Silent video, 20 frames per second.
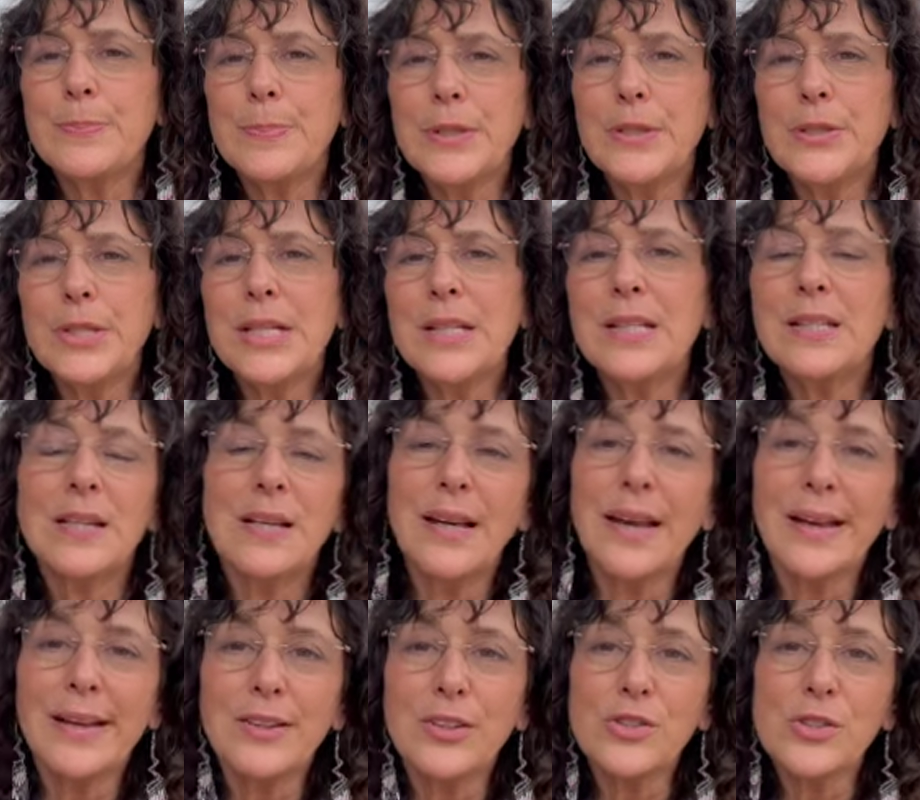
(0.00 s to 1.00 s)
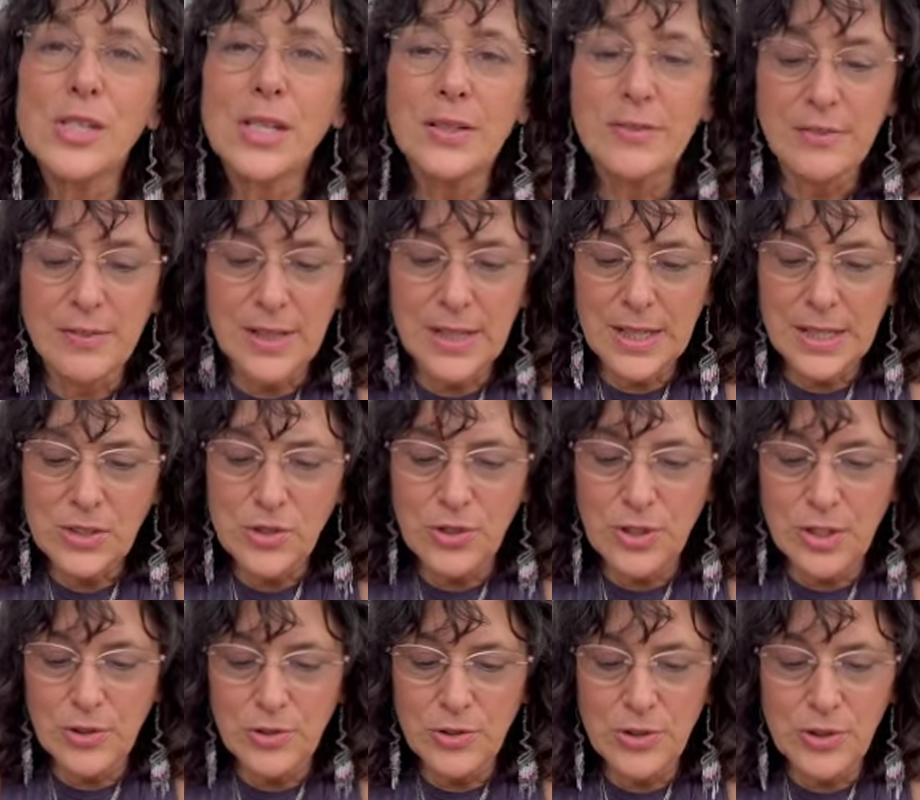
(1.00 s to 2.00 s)
period, and you'll save an extra
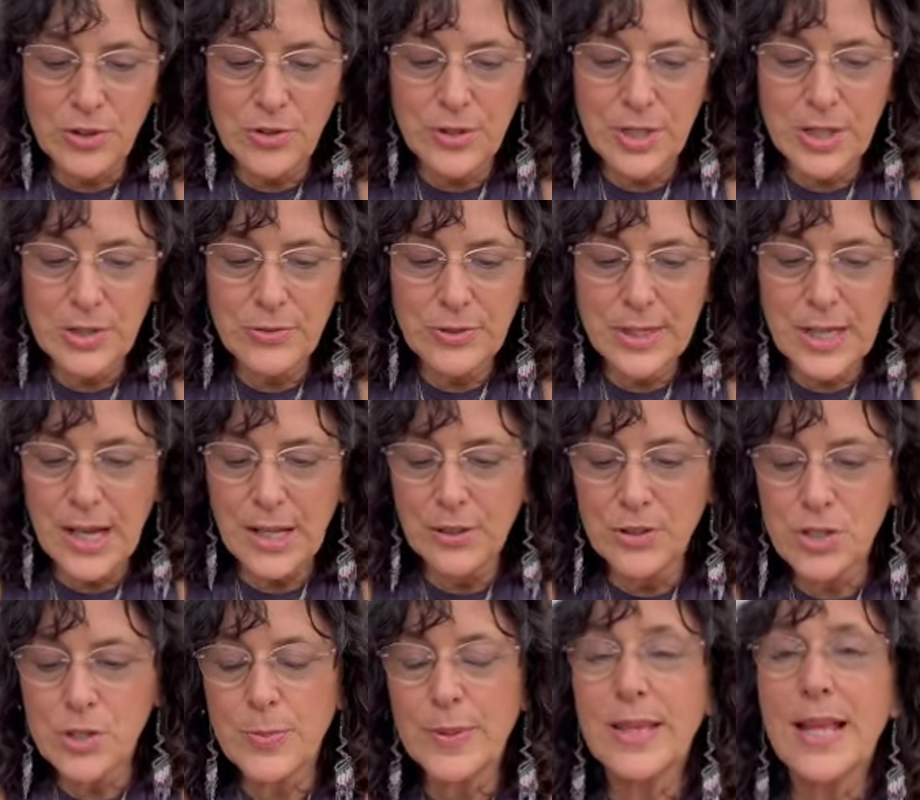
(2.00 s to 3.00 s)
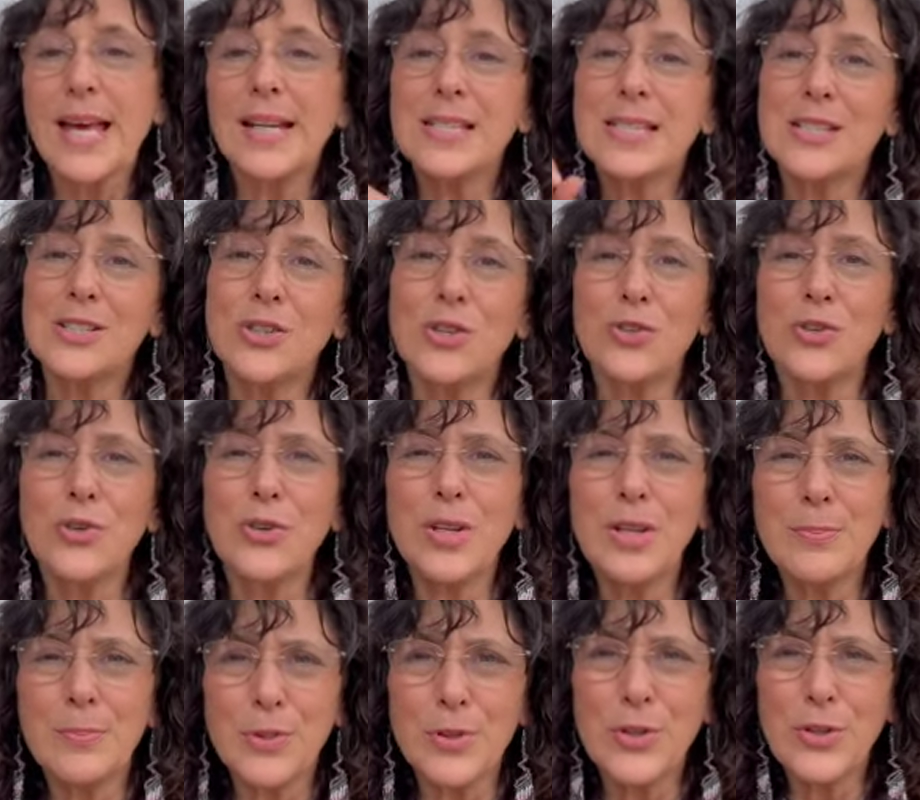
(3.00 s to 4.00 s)
$133. But that is an
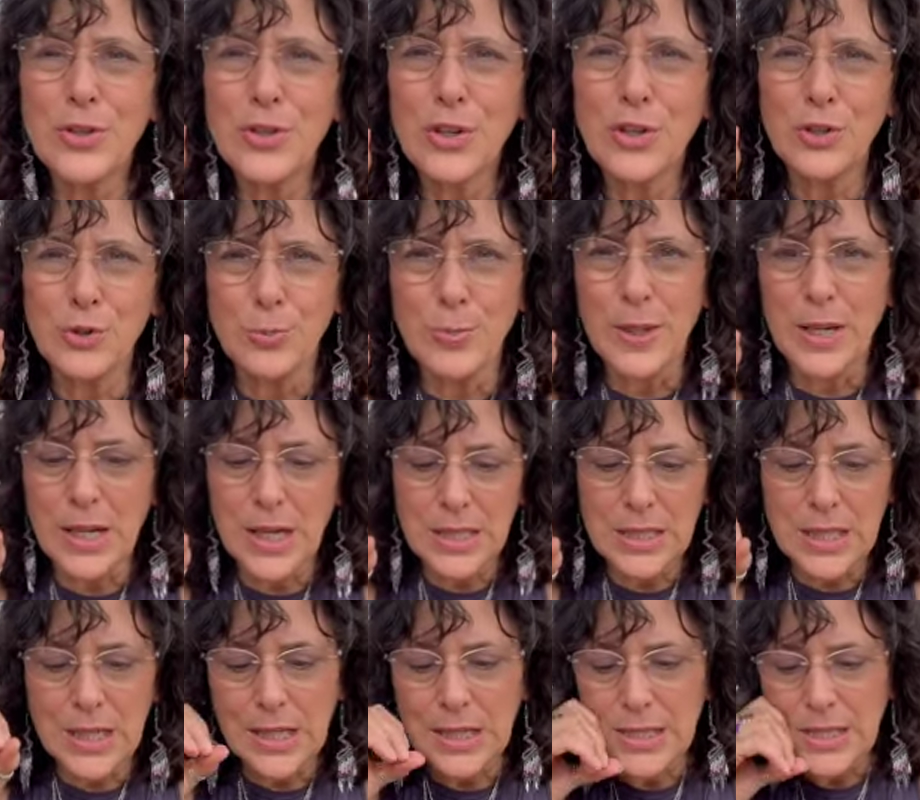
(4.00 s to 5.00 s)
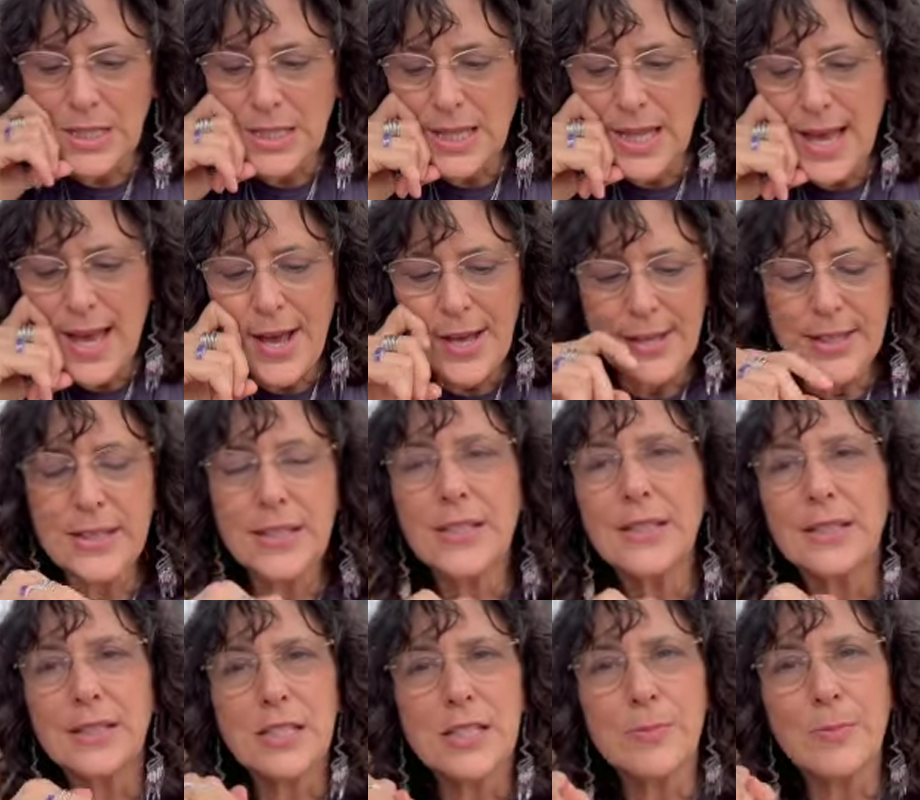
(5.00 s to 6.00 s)
early bird coupon, and that
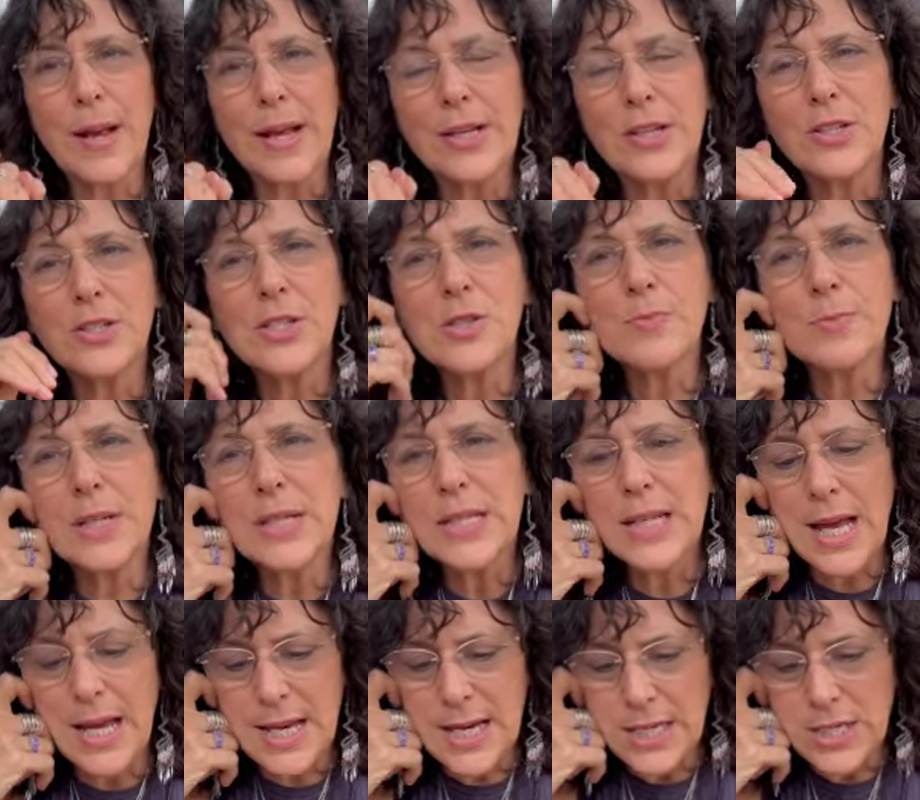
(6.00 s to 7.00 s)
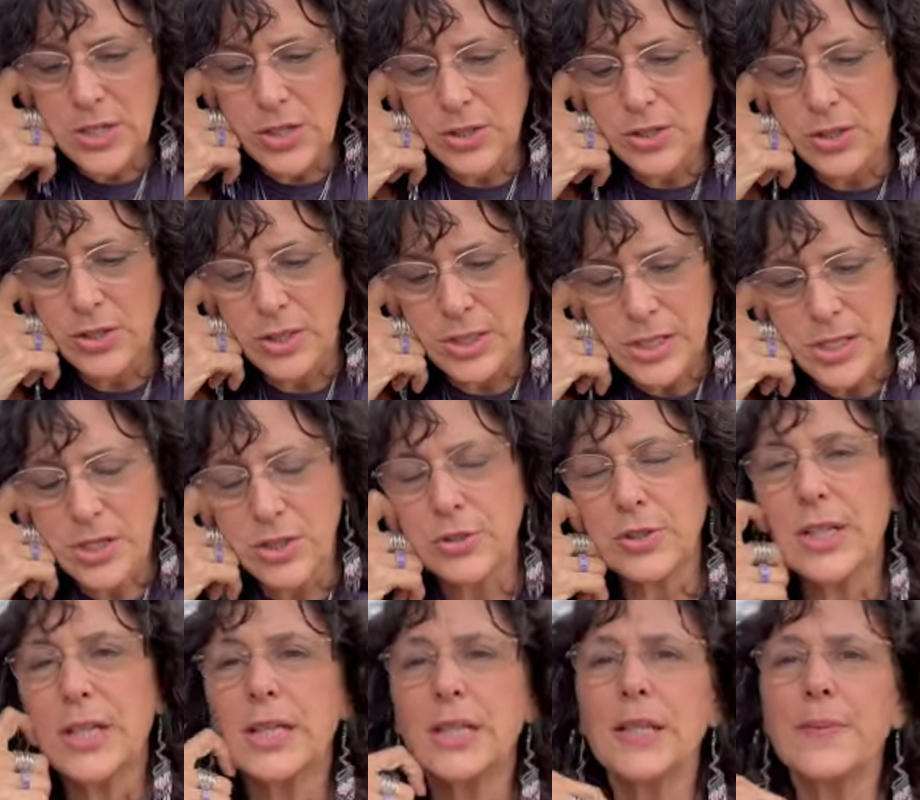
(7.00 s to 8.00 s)
expires midnight on August
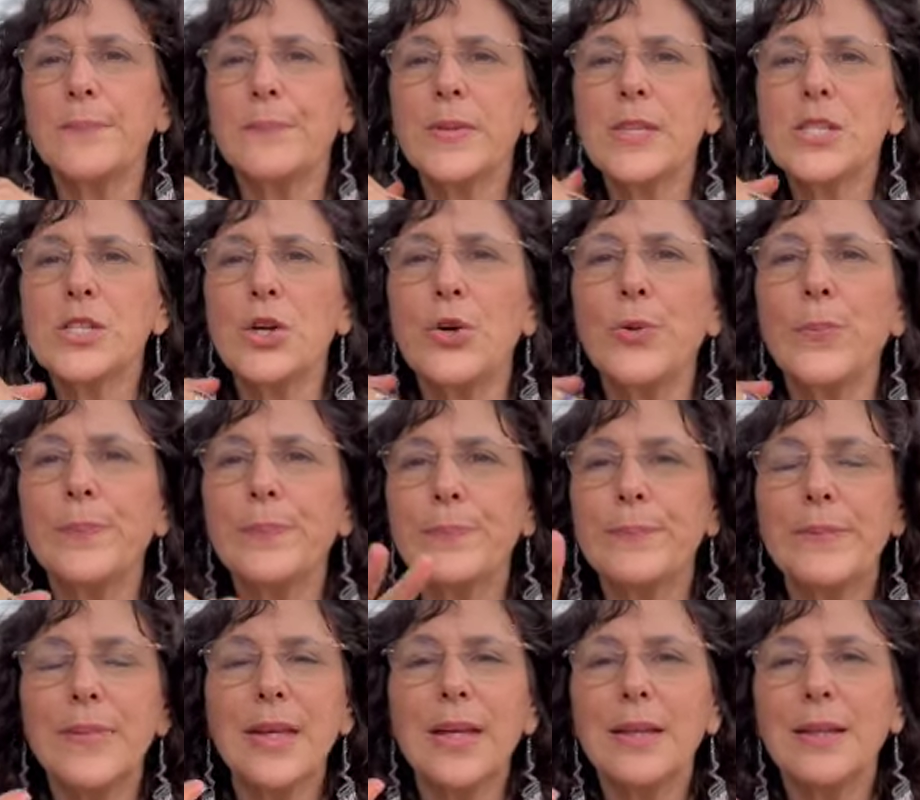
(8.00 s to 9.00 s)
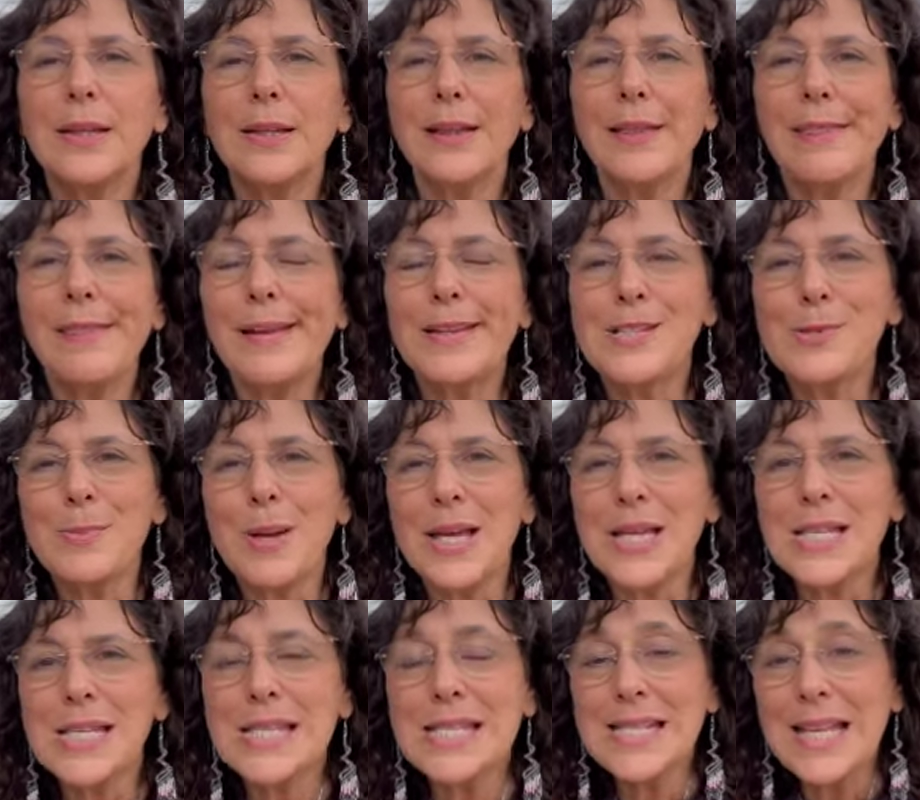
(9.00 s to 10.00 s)
30th. So that is
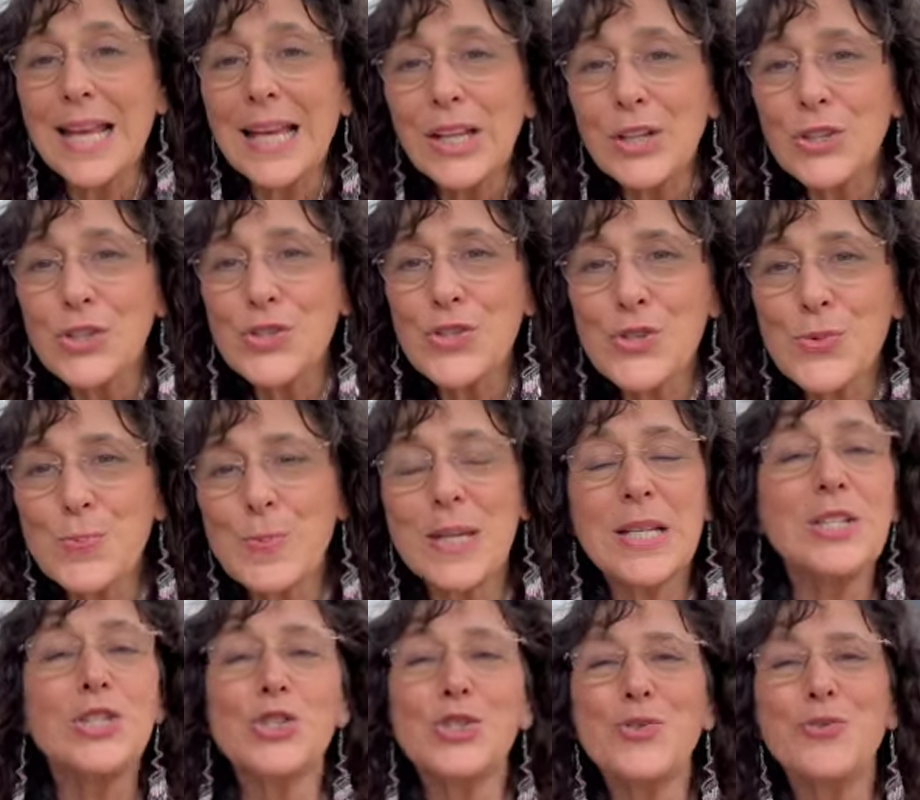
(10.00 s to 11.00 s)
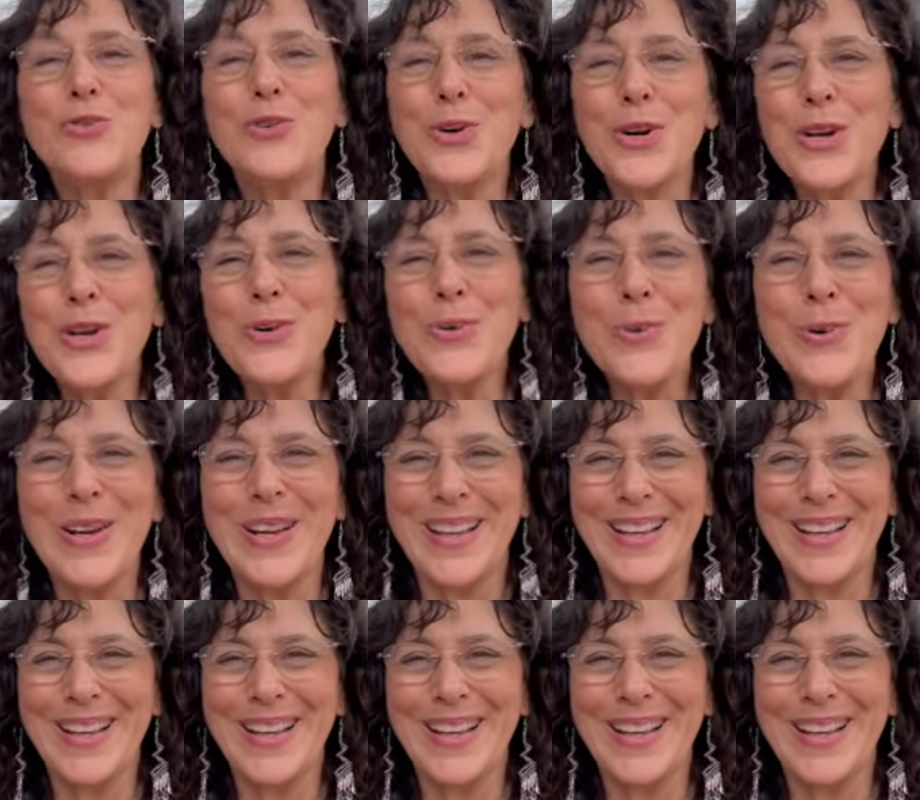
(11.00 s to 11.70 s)
my sales pitch for you.